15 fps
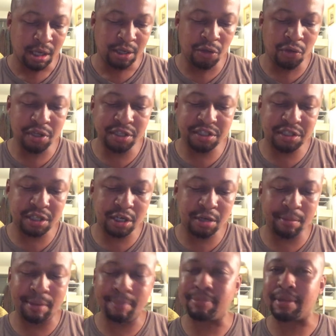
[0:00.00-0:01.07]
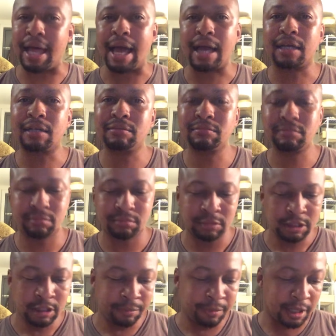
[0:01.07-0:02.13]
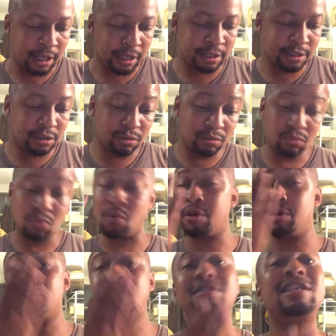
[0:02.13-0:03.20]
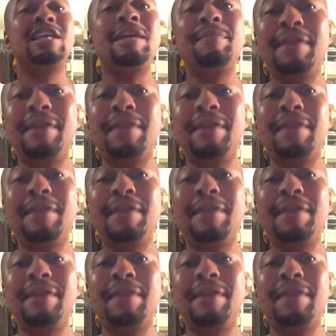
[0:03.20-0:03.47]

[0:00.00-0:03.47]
You consider me black because when you see